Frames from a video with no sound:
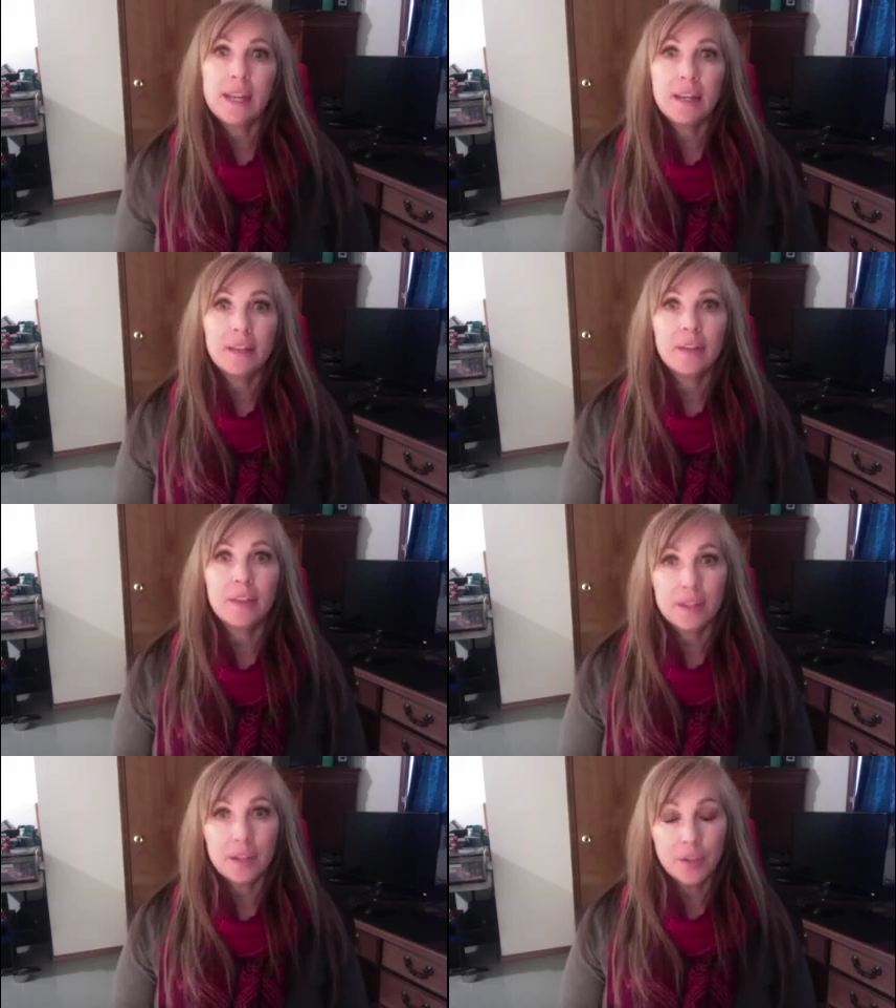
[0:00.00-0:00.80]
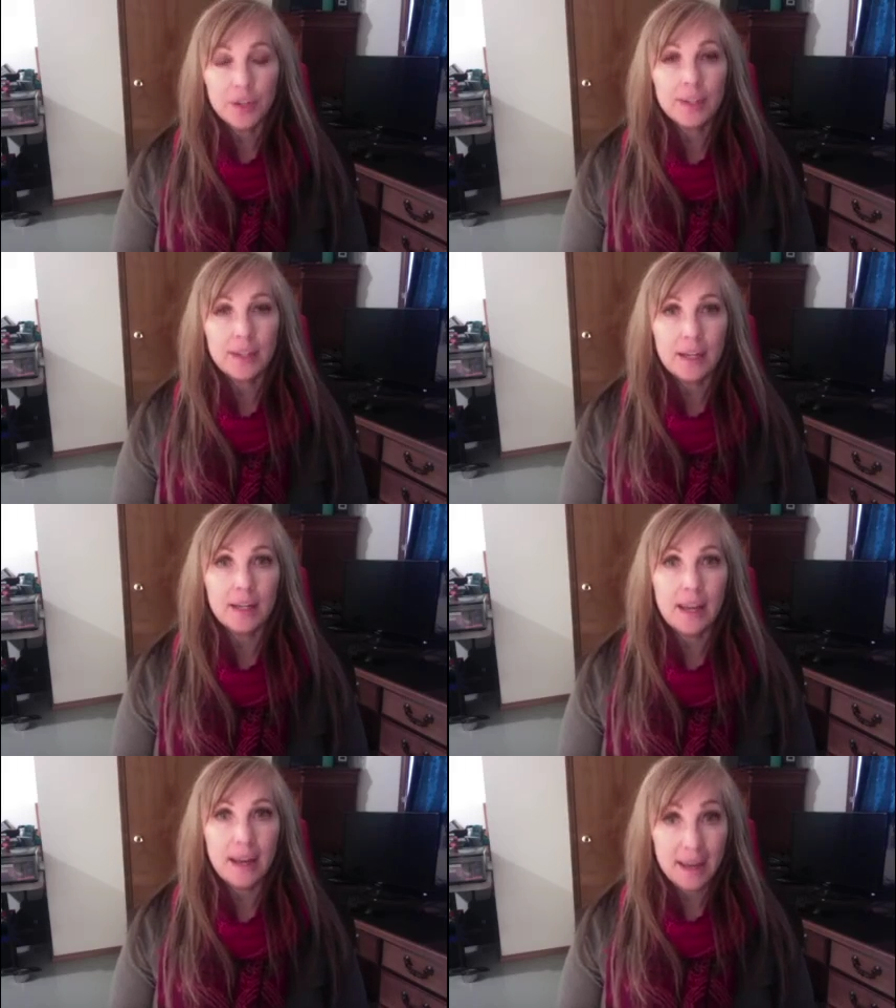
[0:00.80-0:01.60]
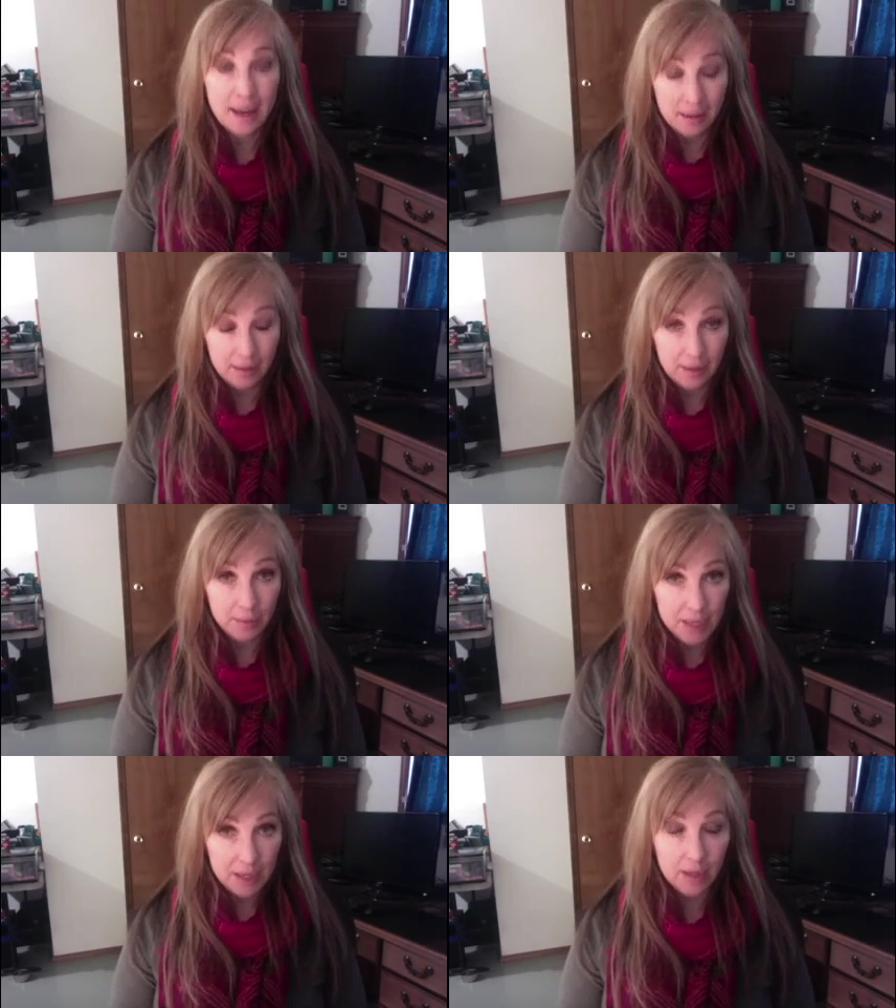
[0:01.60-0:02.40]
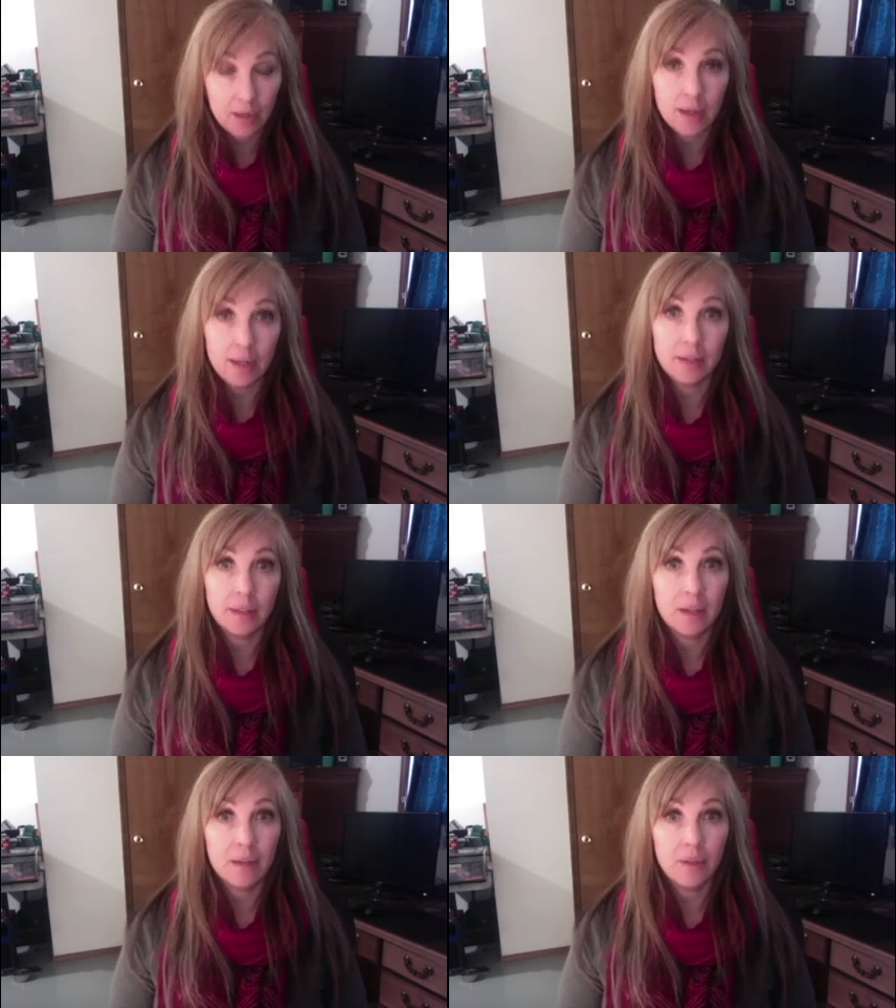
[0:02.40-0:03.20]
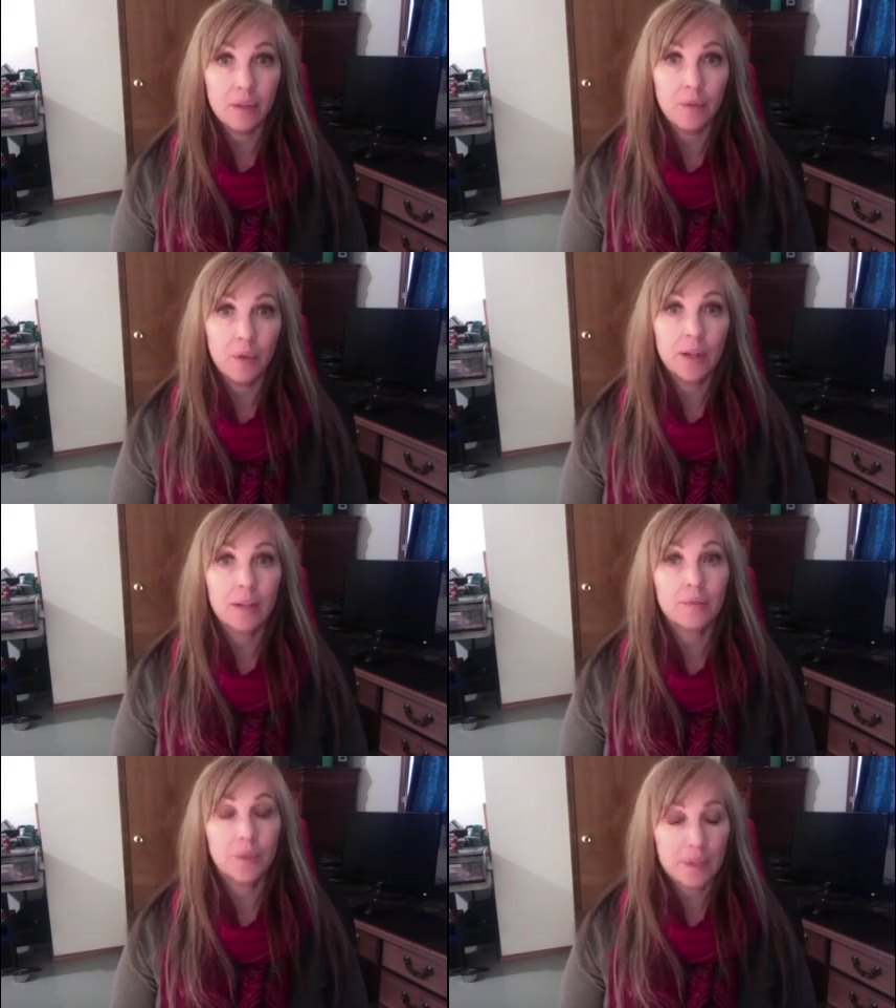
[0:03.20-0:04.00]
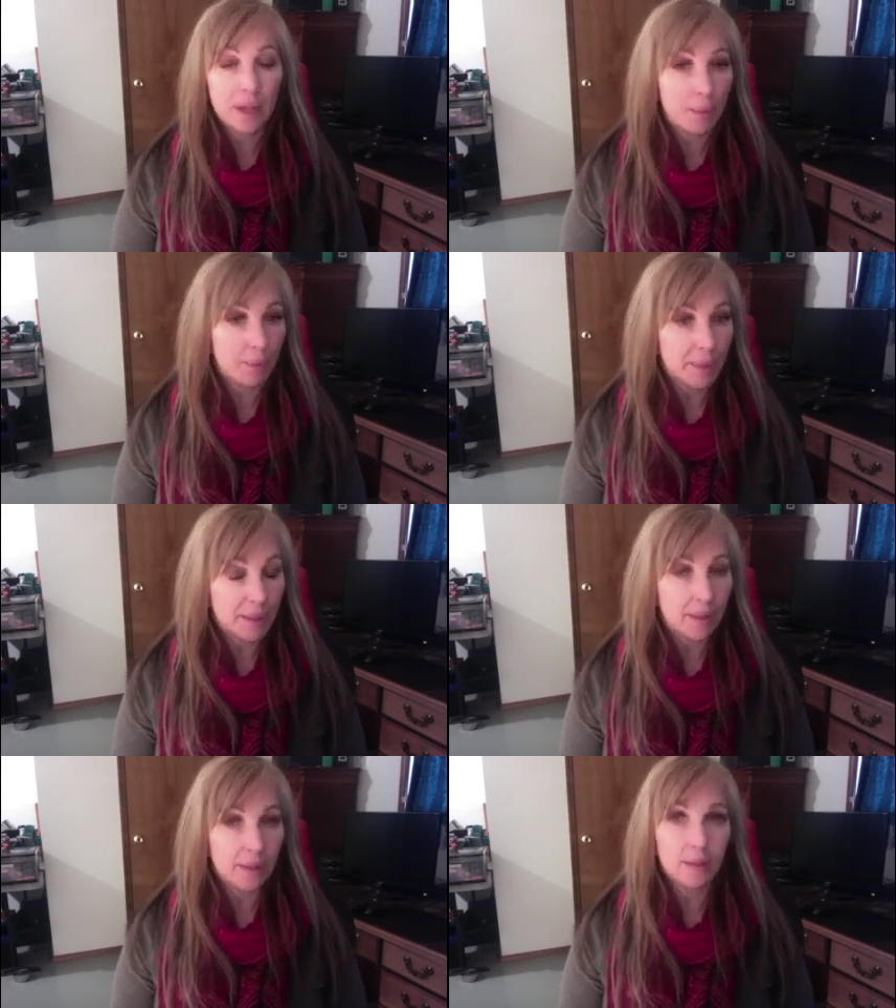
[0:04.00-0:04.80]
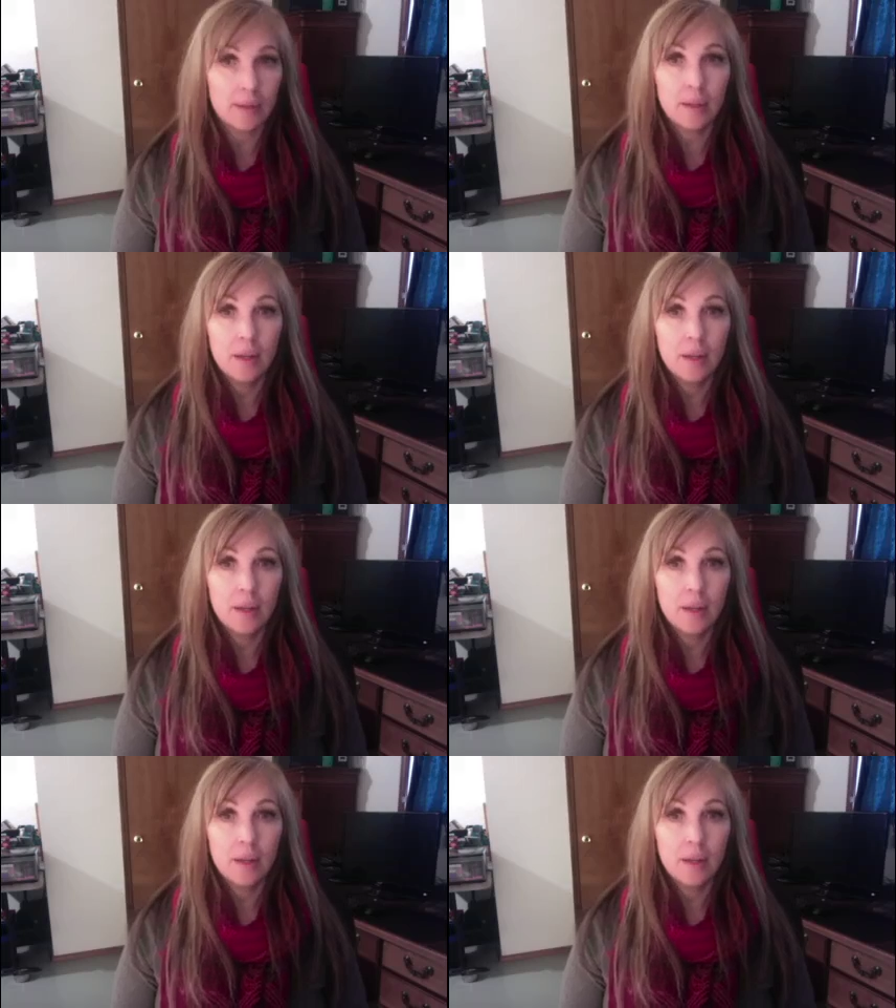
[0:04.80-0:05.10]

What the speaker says: that the Secretary of State has some key areas to cover. For example, businesses.